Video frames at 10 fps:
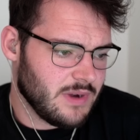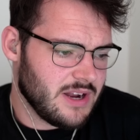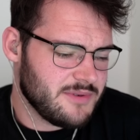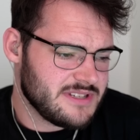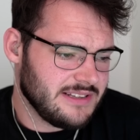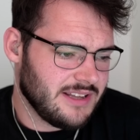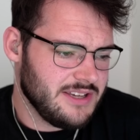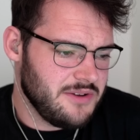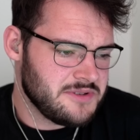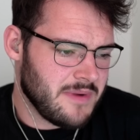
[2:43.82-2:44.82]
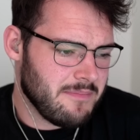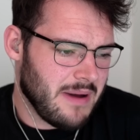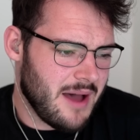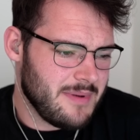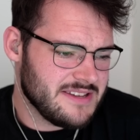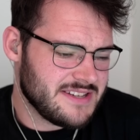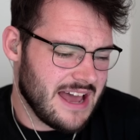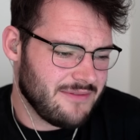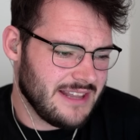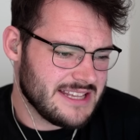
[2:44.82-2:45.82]
When I was little, I used my Barbies to
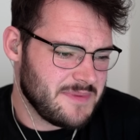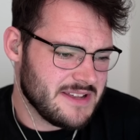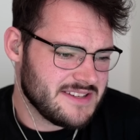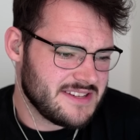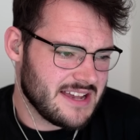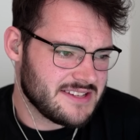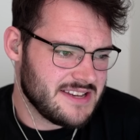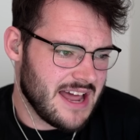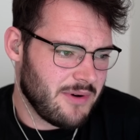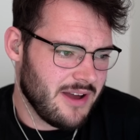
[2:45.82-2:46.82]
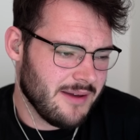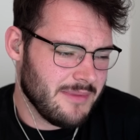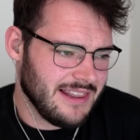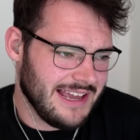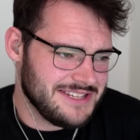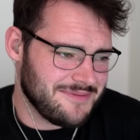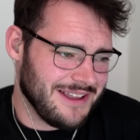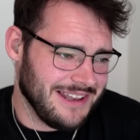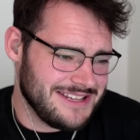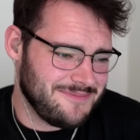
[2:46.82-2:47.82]
have lesbian sex. Now I am a, les
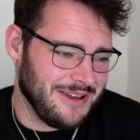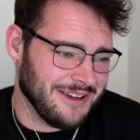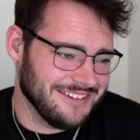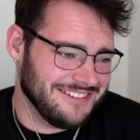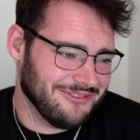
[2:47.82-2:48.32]
a lesbian.